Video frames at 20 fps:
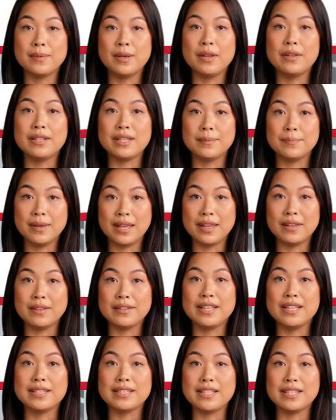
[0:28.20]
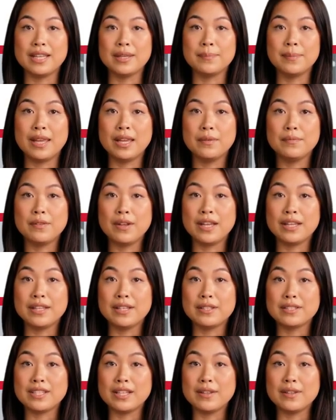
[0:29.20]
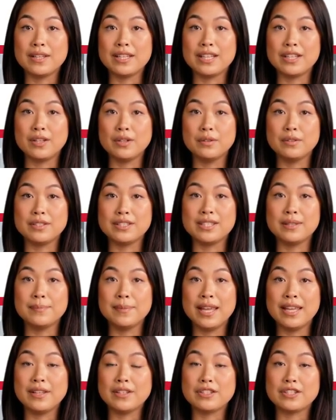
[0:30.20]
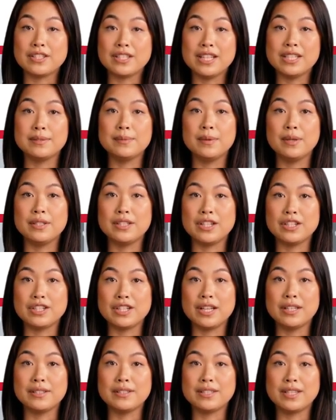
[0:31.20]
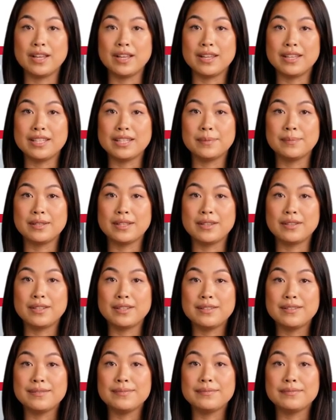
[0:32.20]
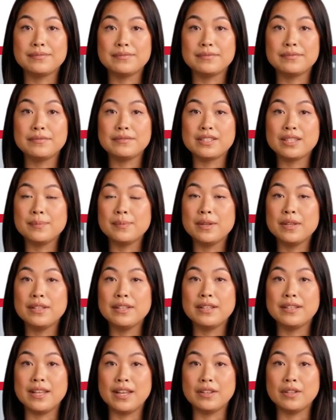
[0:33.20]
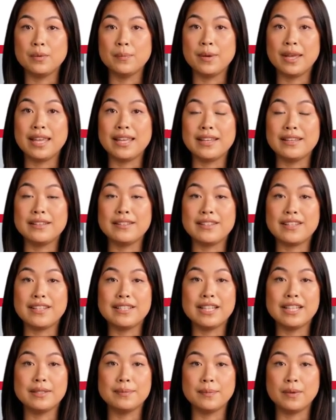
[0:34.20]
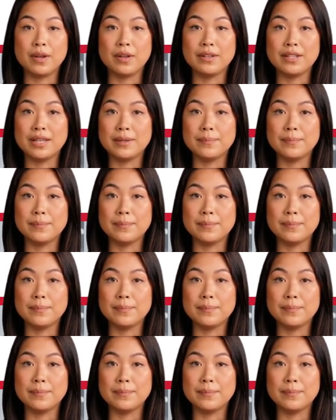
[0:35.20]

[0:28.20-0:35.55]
part command is a command line utility used to manage disk partitions on a computer. To put it another way, the disk part